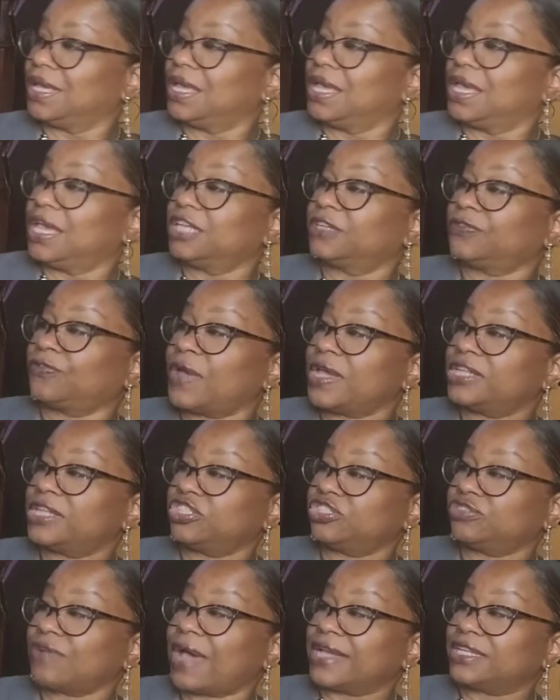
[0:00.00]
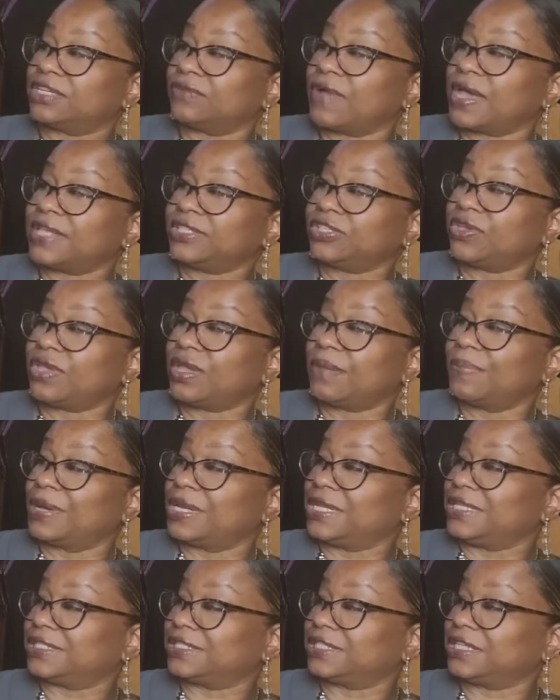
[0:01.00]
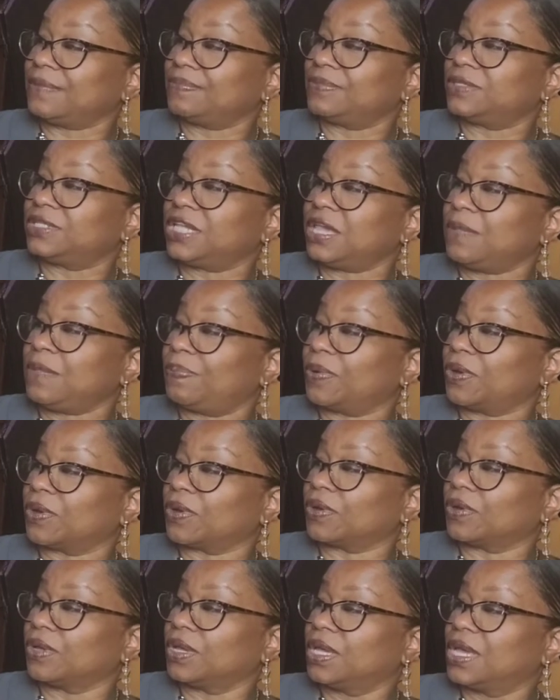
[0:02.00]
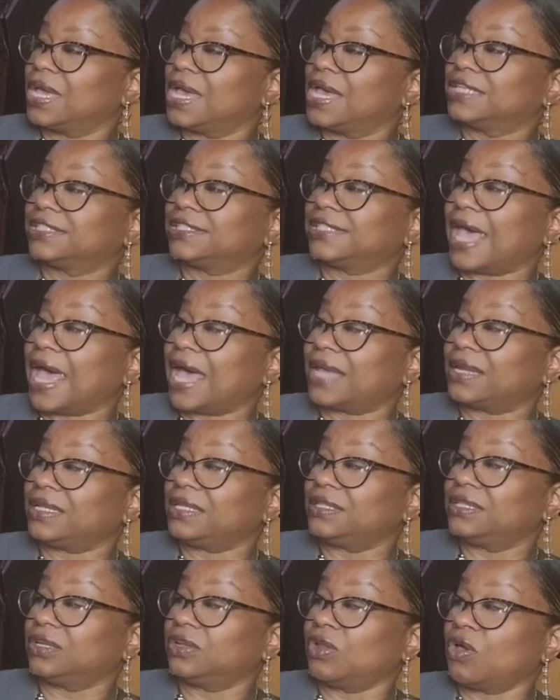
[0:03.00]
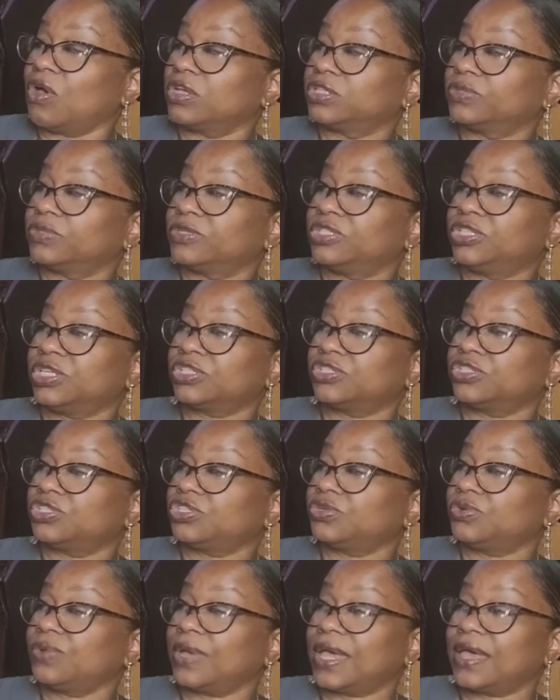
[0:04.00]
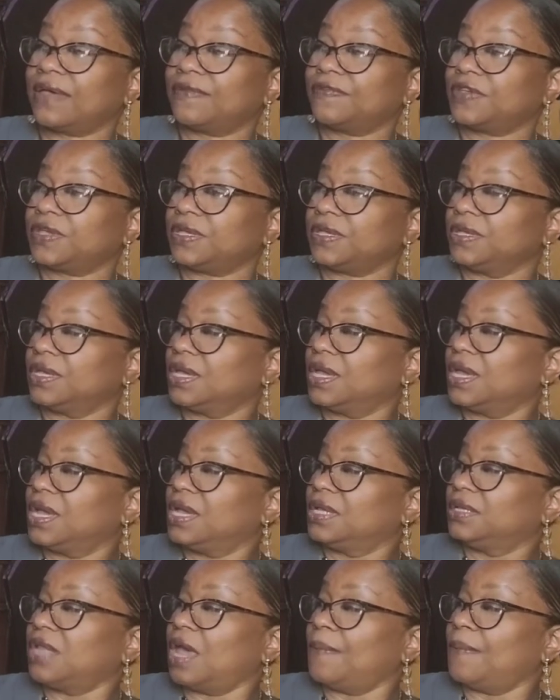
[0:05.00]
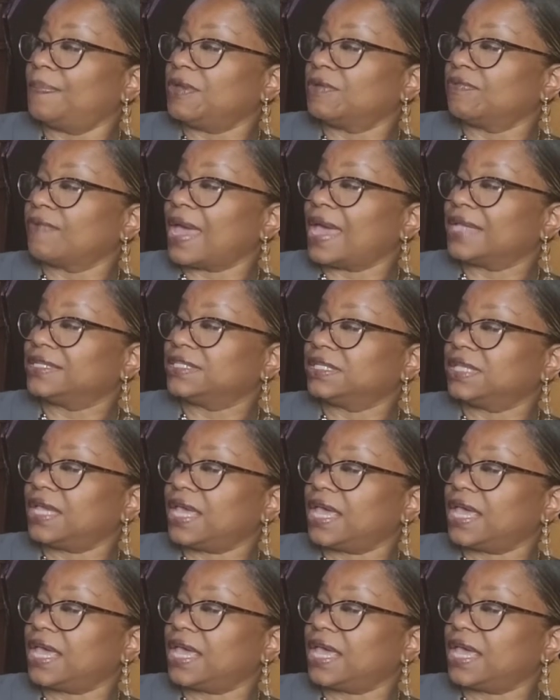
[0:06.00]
His friends tried to rescue him, but he slipped deeper. Sadly, the logs were just too heavy. Lumpy ran to the